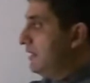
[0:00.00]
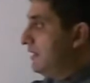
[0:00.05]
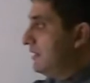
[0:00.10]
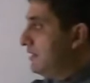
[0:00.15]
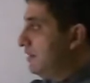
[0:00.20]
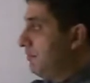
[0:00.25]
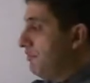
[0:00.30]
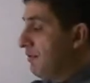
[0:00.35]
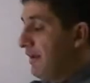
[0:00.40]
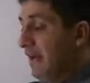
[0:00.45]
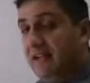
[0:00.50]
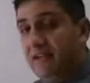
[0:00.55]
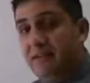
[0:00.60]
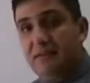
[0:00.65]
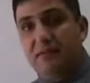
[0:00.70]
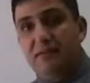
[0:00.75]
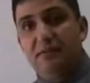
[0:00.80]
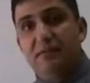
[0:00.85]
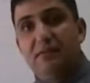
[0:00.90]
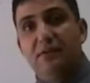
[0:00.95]
the
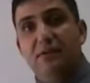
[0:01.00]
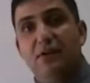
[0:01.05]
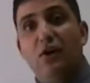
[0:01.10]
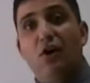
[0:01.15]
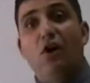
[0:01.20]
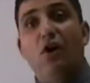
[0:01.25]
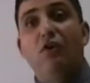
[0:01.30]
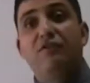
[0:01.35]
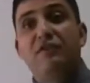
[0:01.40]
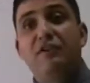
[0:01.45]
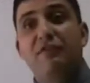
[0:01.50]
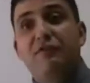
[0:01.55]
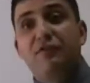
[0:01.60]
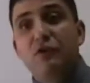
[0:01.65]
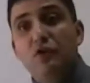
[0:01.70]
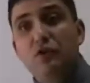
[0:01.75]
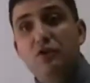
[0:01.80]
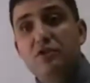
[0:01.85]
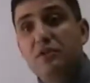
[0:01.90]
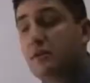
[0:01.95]
rate of the
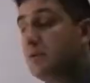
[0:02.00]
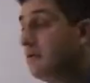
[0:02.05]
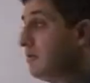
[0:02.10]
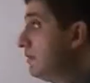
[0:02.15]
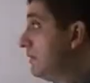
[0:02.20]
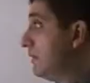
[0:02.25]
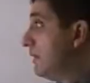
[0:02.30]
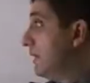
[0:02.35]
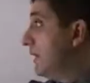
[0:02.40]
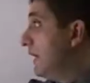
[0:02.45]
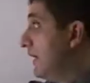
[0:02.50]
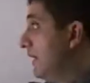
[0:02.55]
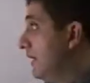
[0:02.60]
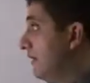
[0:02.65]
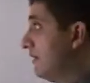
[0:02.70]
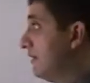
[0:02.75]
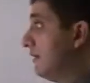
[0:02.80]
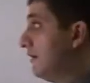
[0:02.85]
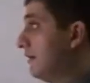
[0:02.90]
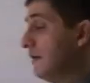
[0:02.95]
fuse
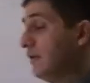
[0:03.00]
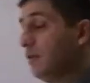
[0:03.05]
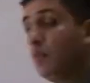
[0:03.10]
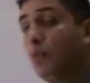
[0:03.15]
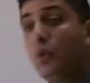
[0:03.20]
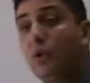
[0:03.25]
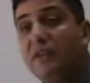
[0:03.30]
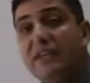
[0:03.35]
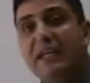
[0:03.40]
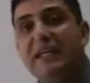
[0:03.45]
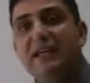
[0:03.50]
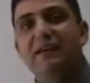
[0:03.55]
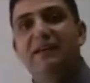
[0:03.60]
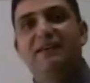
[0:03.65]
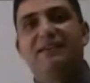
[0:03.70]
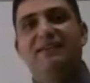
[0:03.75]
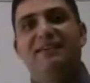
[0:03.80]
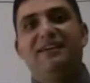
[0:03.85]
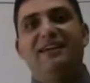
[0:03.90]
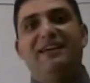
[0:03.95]
is
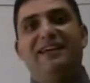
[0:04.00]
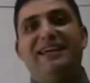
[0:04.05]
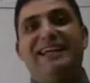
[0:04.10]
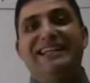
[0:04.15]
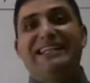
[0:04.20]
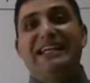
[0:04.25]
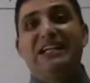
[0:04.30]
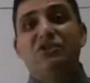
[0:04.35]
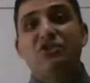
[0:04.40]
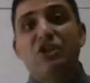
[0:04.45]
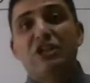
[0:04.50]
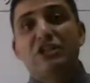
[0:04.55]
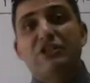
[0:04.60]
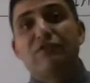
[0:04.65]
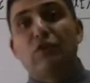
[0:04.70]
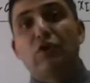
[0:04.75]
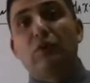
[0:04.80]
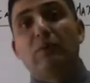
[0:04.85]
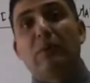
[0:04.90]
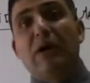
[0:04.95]
within the
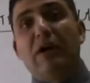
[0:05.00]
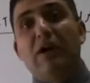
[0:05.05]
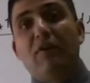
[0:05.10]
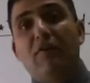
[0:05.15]
transformer